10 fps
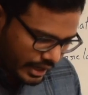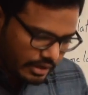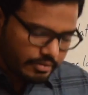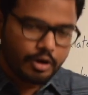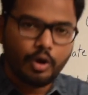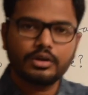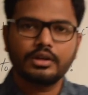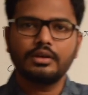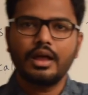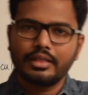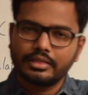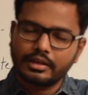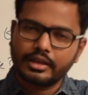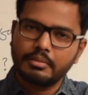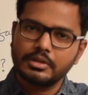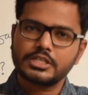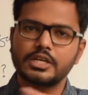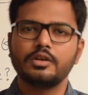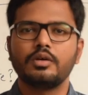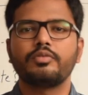we can even alter the
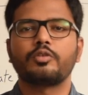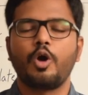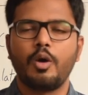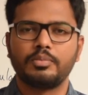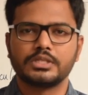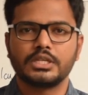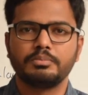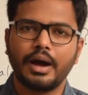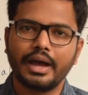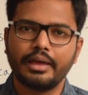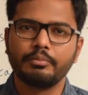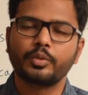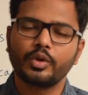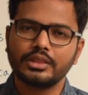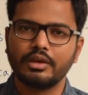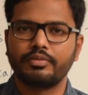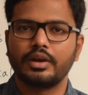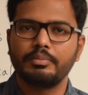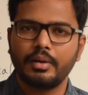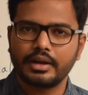chemistry of composite by improving the
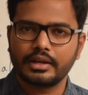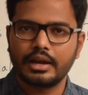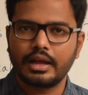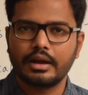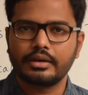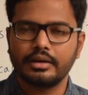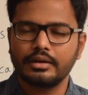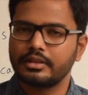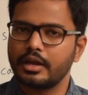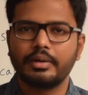filler particle content,